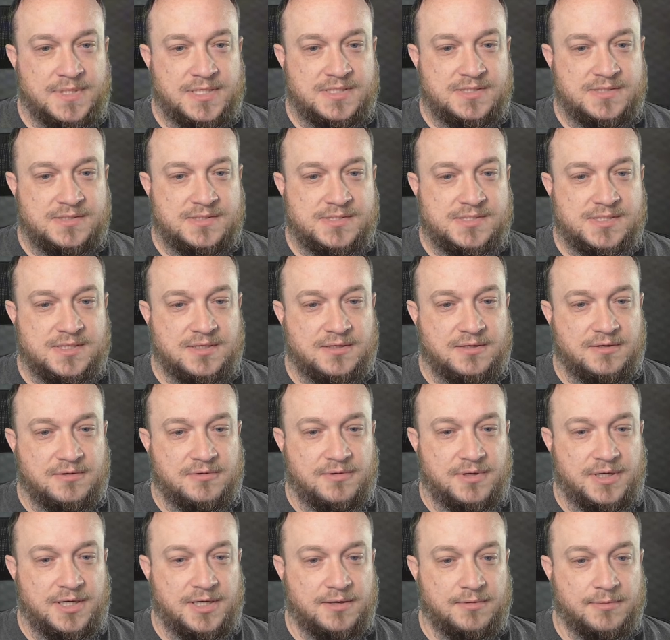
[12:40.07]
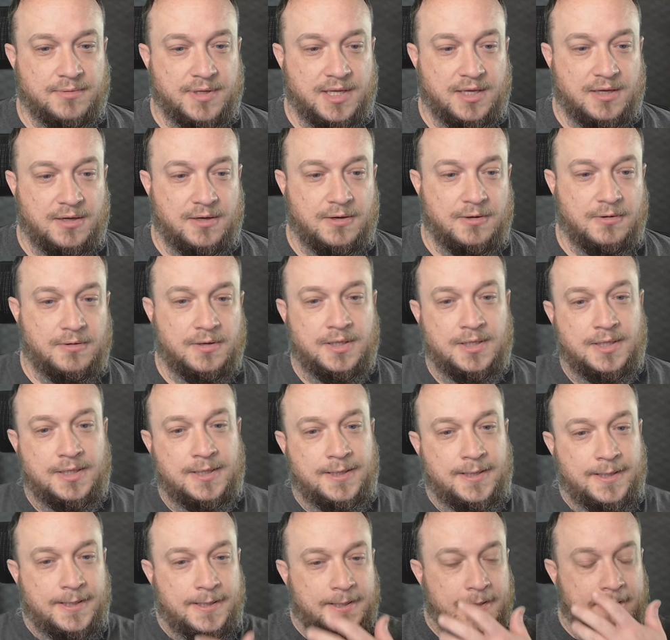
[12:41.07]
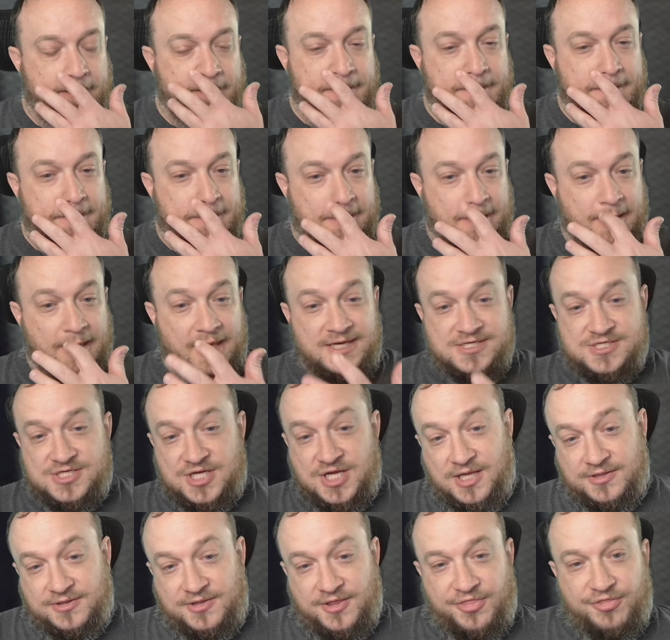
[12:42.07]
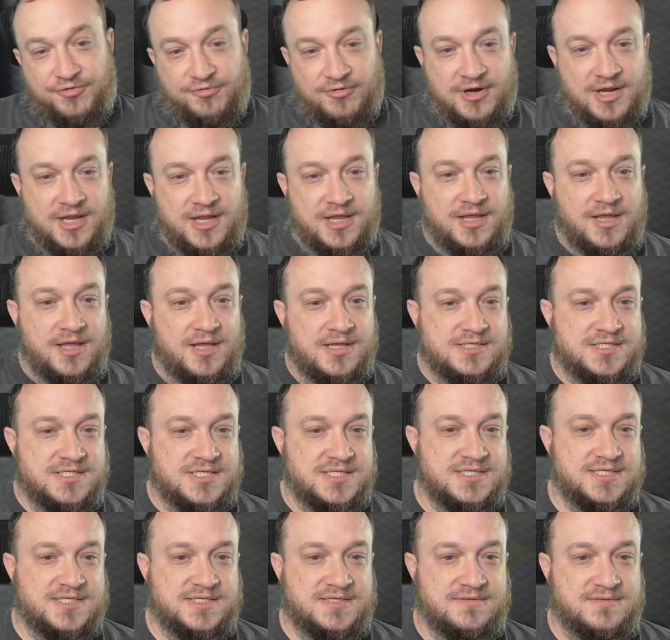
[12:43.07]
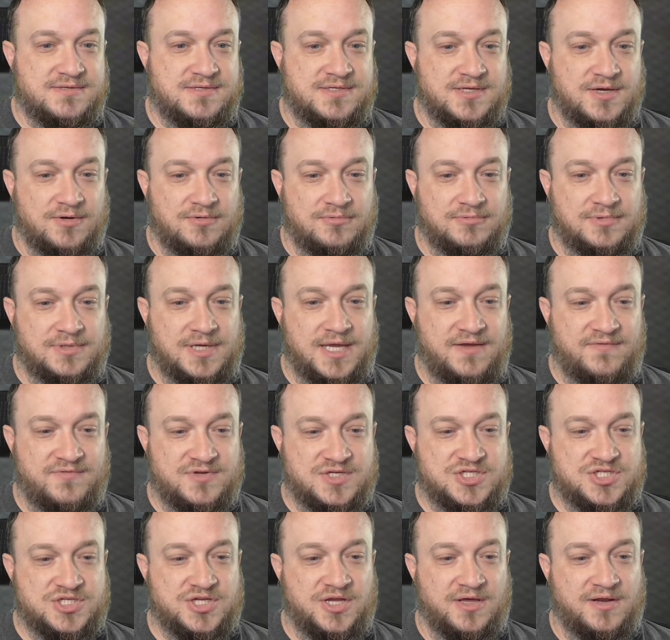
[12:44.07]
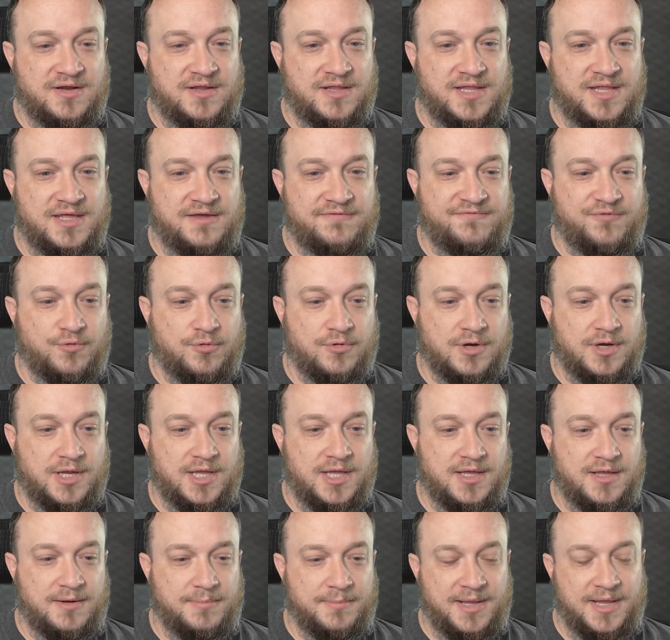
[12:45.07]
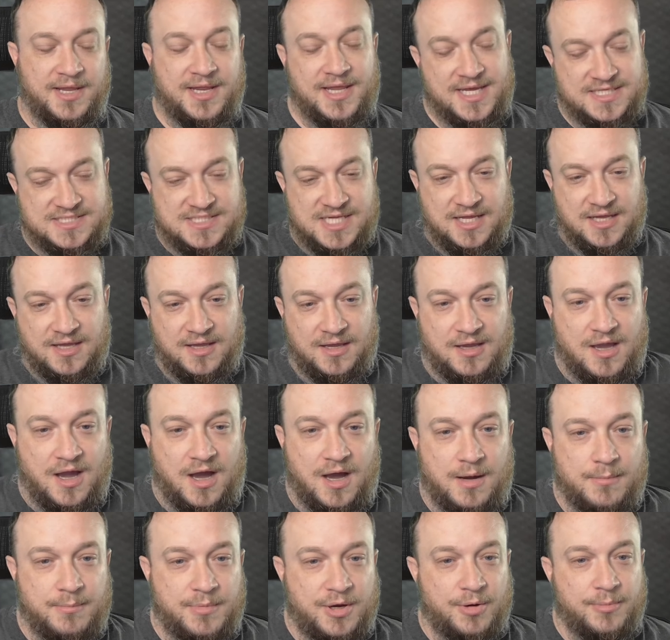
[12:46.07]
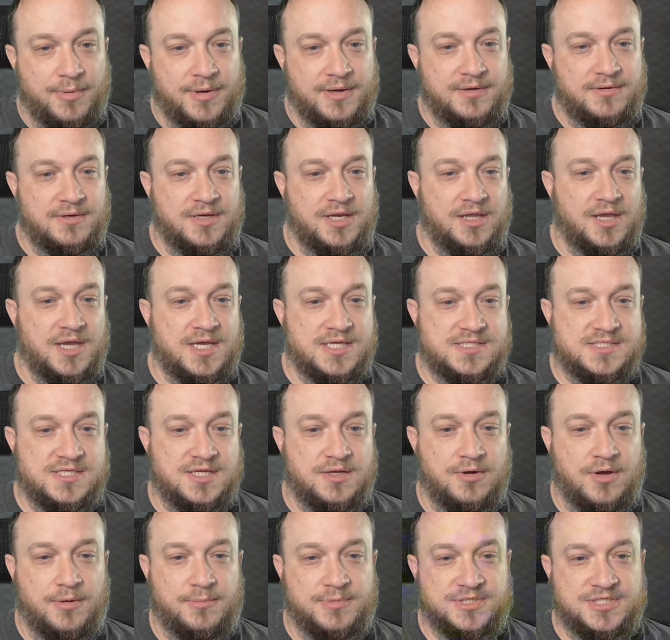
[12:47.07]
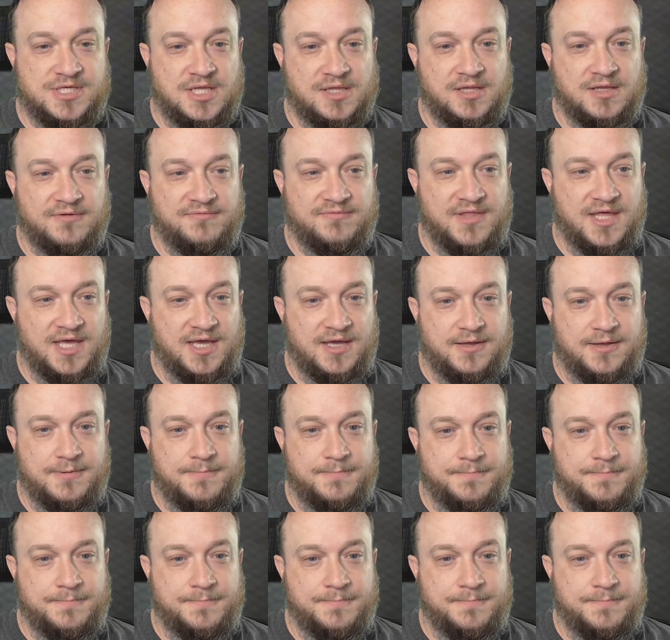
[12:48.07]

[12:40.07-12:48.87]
So here we go. Got a shot at the 3. Just don't have a shot on that 4 yet. I mean, yes, I can combo, but you guys know how much I love that.